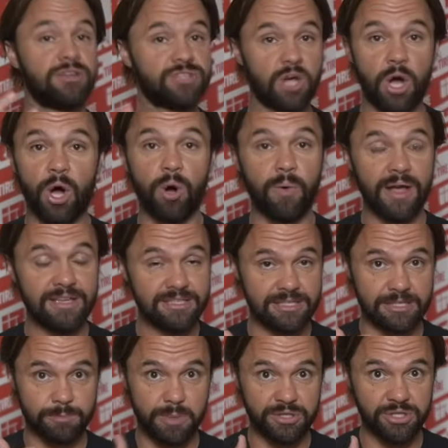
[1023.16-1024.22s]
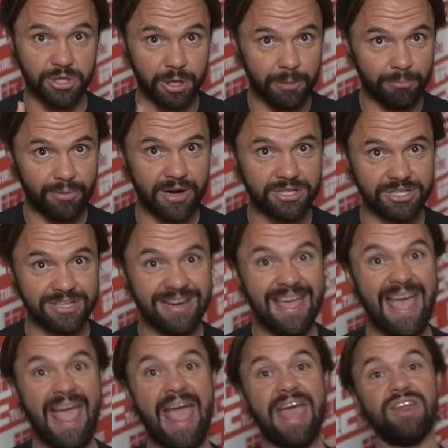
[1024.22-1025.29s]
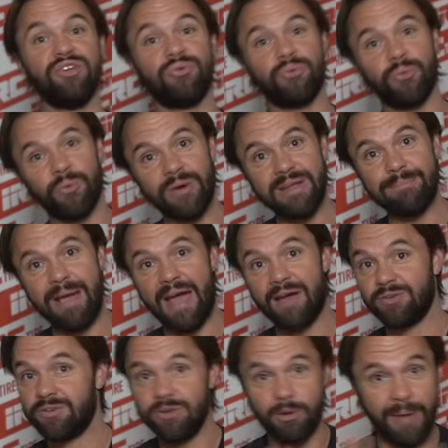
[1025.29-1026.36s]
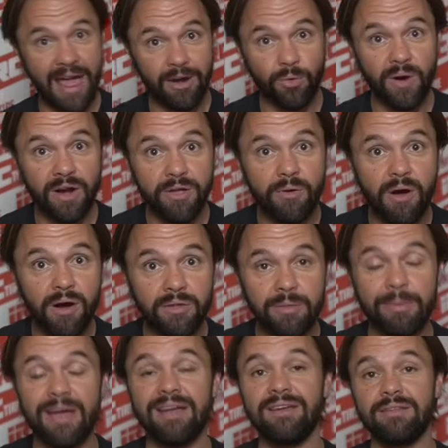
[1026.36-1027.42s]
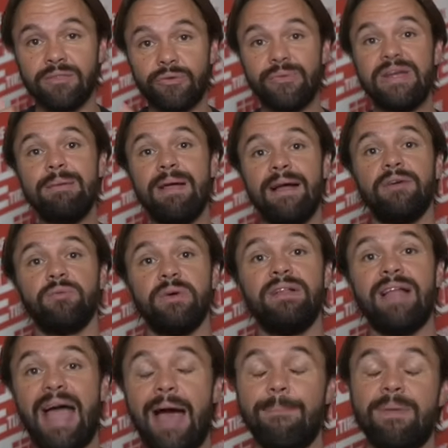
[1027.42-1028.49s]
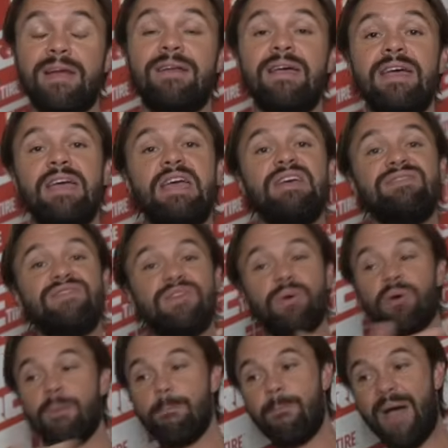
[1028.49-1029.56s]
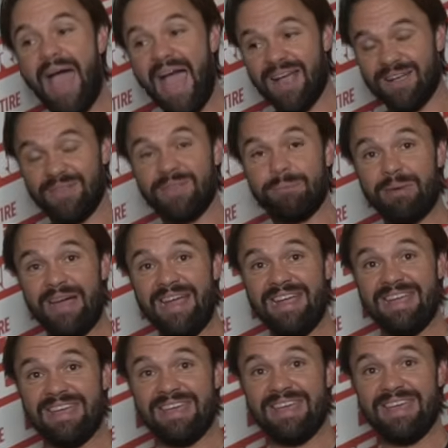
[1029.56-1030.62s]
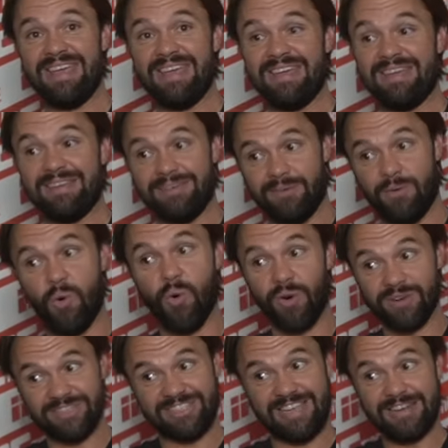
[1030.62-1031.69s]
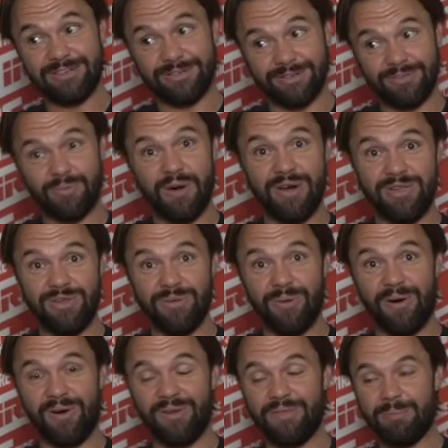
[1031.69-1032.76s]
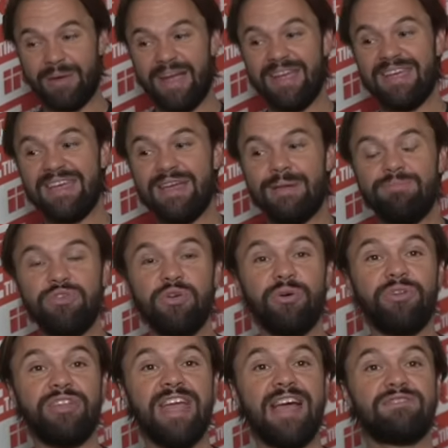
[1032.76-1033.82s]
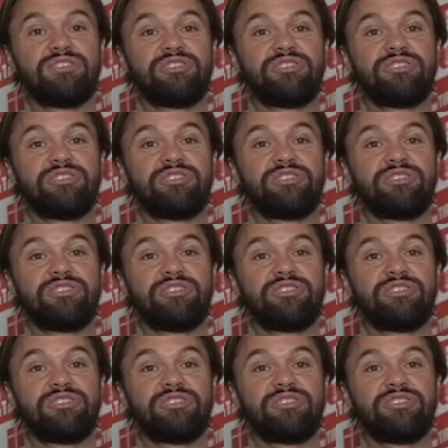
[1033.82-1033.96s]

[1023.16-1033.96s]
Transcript: is always suspension compression and rebound. No matter where you are on the bike, the rebound will happen. If you're back on the bike or centered where you are on the bike, you only have